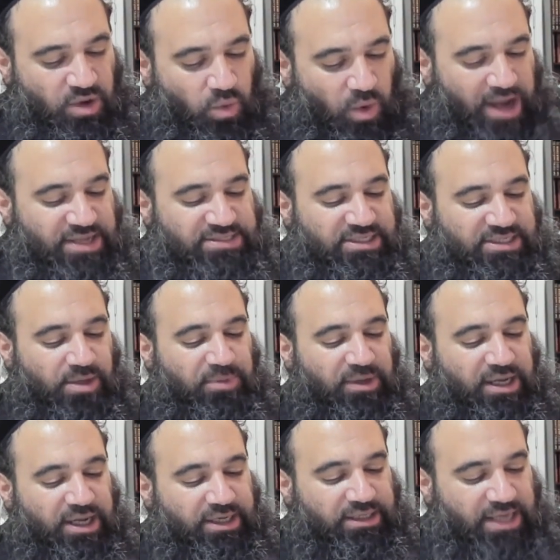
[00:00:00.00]
Why does Rabbi
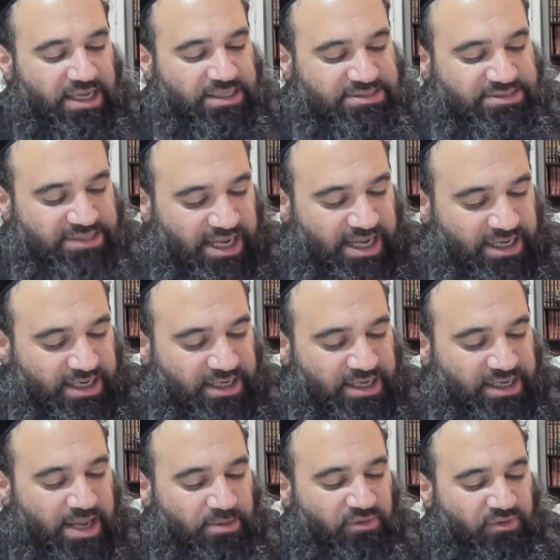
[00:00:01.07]
Chanina say it in
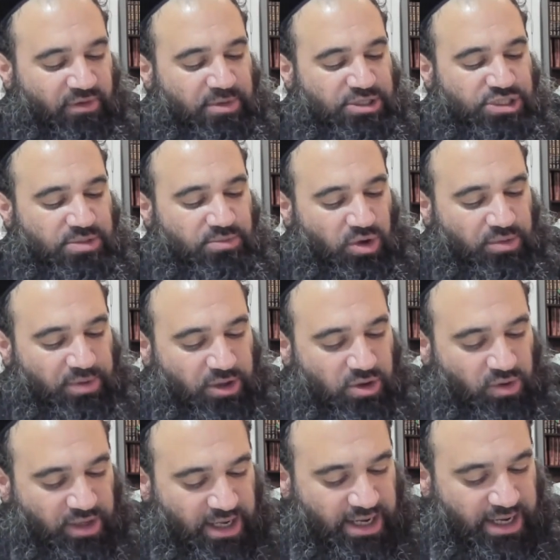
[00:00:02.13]
the name of Rabbi Shimon bar
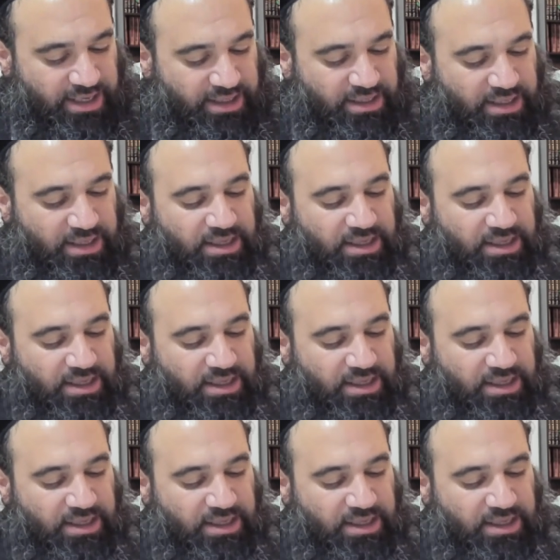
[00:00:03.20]
Yochai,